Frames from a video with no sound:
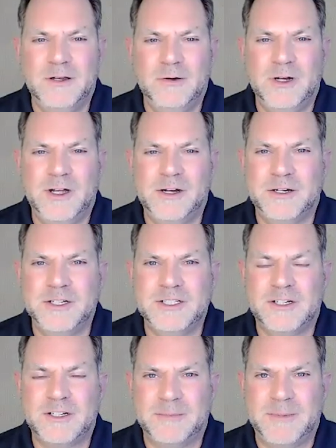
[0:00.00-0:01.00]
You and I already
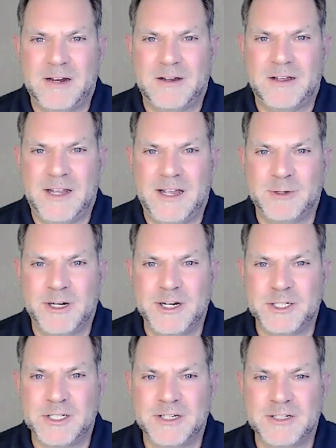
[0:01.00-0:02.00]
talked about
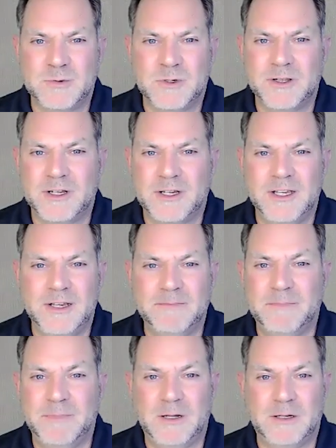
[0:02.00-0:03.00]
collaboration as one of the
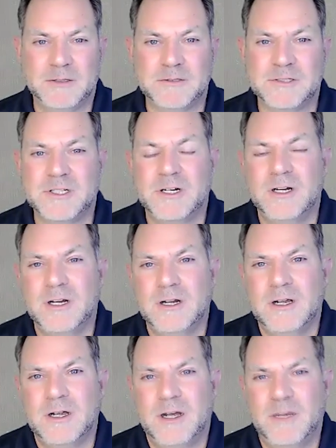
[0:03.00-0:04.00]
key pillars.
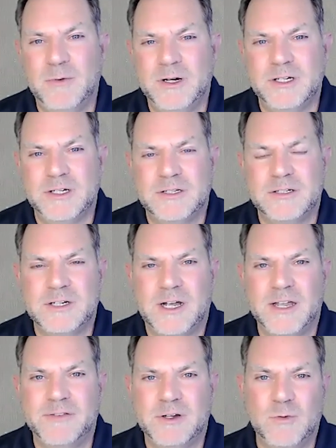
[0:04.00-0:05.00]
I wanted to
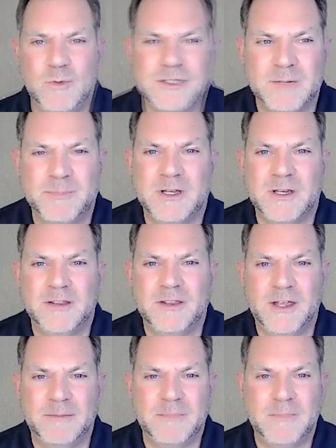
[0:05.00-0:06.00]
dive into something in
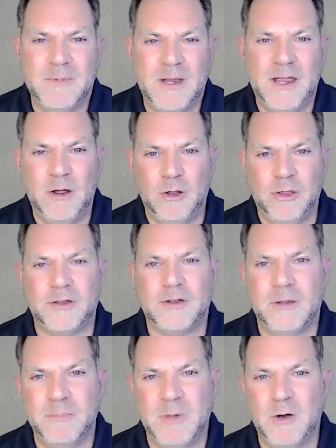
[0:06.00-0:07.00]
the health
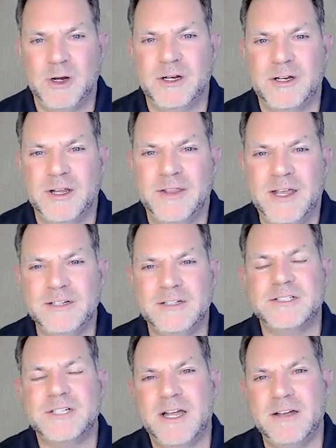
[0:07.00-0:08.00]
component, and that
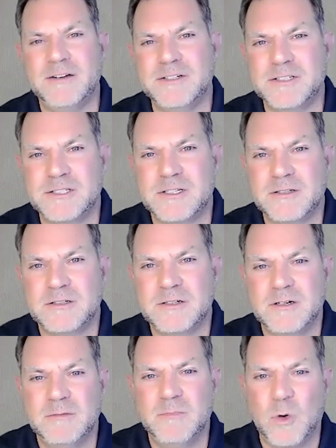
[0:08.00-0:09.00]
is how does
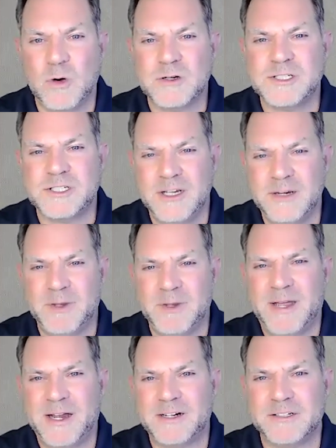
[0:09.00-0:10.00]
poor sleep
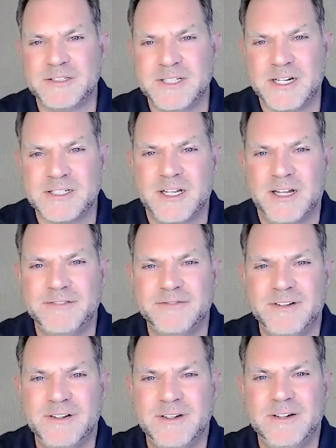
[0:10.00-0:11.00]
impact our sex
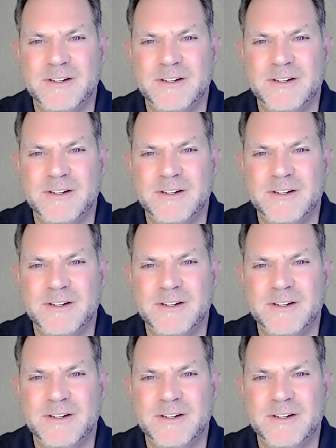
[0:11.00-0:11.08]
life?